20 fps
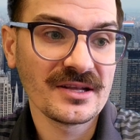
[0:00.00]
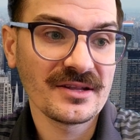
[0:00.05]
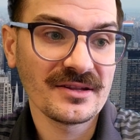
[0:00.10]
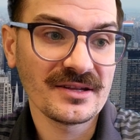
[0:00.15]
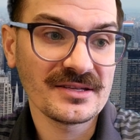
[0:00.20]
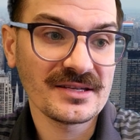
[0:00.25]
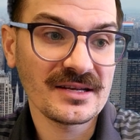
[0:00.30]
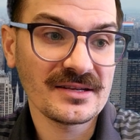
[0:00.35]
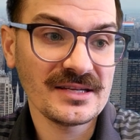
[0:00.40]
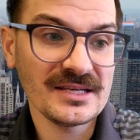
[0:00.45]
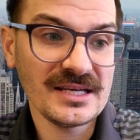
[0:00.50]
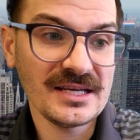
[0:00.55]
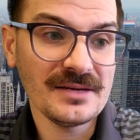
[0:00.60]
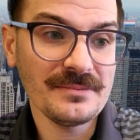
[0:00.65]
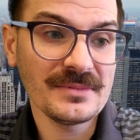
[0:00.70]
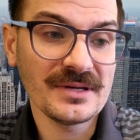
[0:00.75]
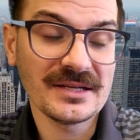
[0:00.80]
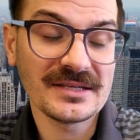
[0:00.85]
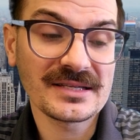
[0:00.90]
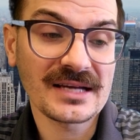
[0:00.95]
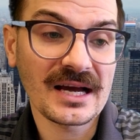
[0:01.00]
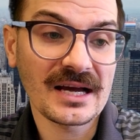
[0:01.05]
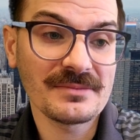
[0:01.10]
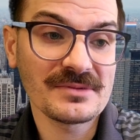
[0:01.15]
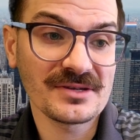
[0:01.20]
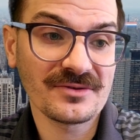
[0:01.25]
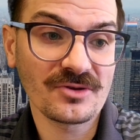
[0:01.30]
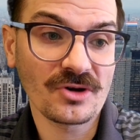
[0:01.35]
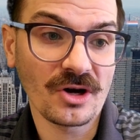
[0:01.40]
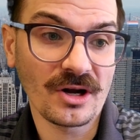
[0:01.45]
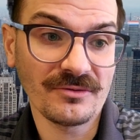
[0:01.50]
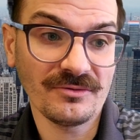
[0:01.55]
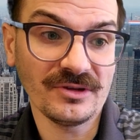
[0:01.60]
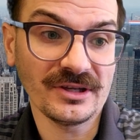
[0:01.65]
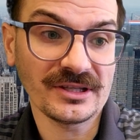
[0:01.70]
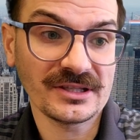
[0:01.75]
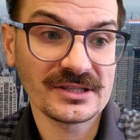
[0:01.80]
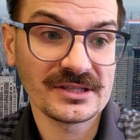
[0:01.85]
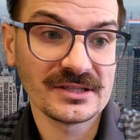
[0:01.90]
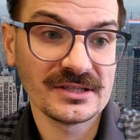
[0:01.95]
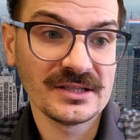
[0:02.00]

the team in times of conflict.